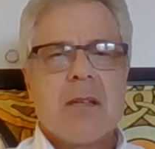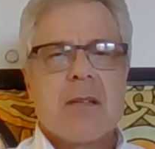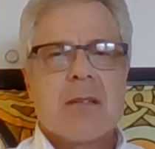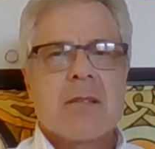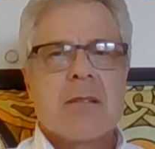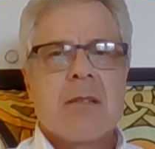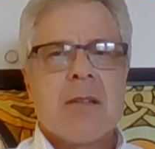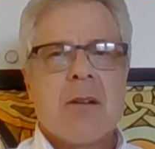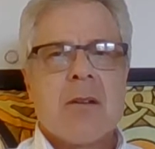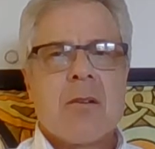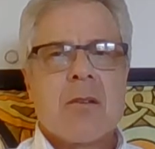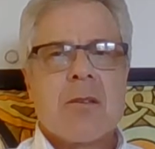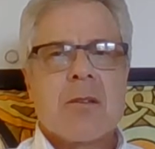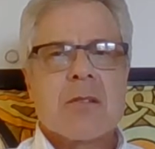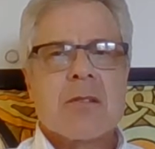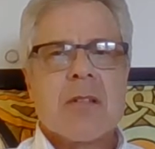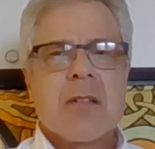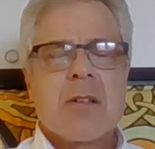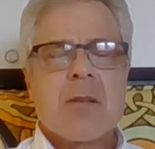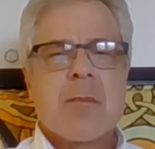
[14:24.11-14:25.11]
So
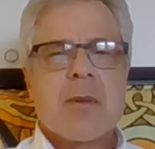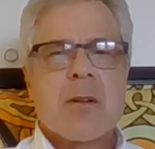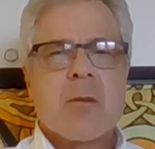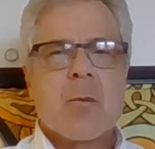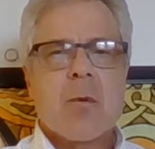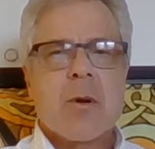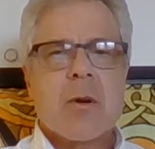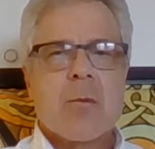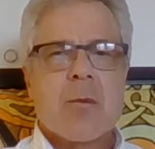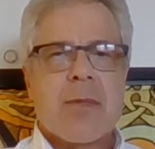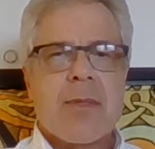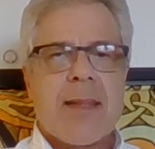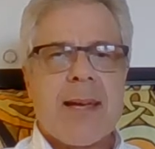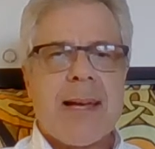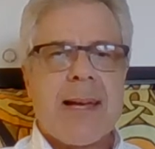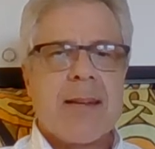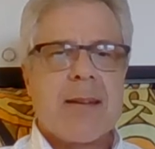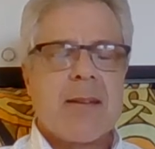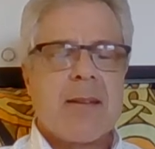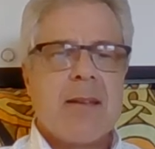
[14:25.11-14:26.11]
there's a little bit of work with
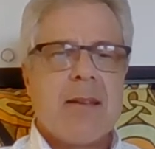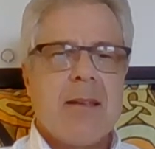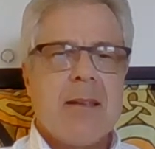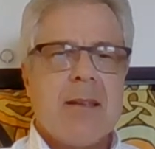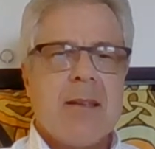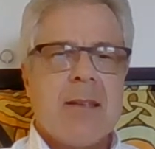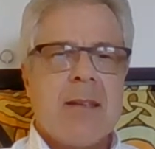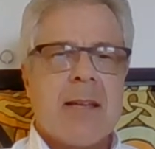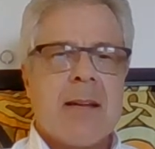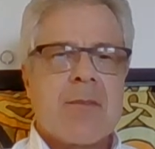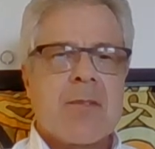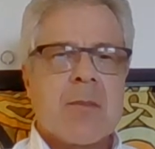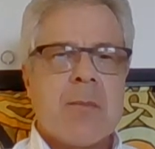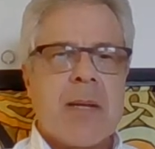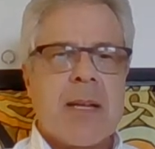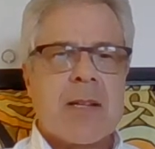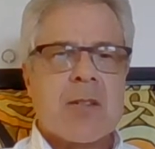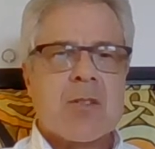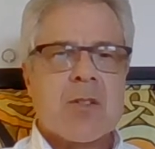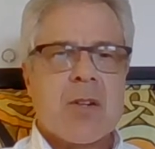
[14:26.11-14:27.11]
that. You have to
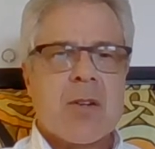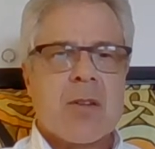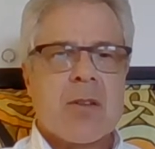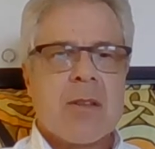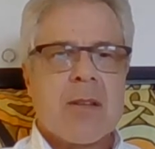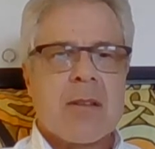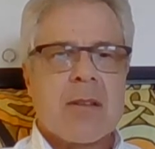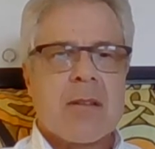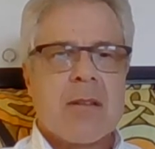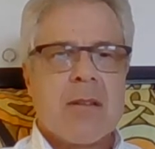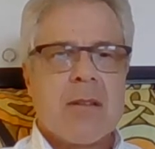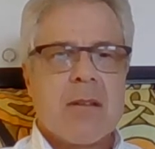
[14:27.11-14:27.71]
make sure that